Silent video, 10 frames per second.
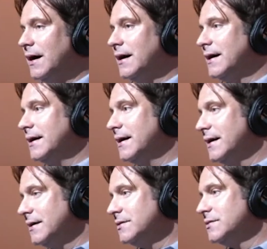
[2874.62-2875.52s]
to
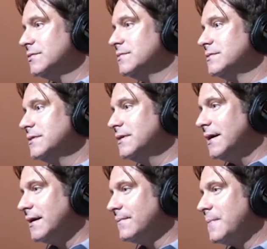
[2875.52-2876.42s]
help you
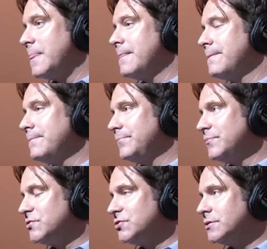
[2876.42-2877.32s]
in yeah. the growth of your
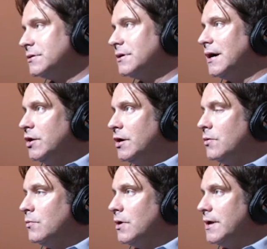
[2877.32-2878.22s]
business? Sure. You
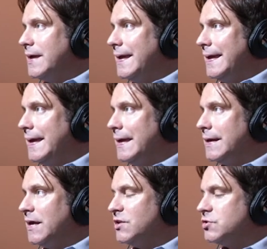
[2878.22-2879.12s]
know,
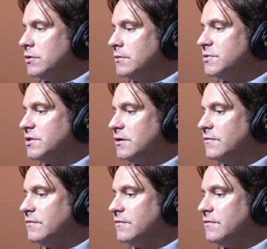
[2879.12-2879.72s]
in, in terms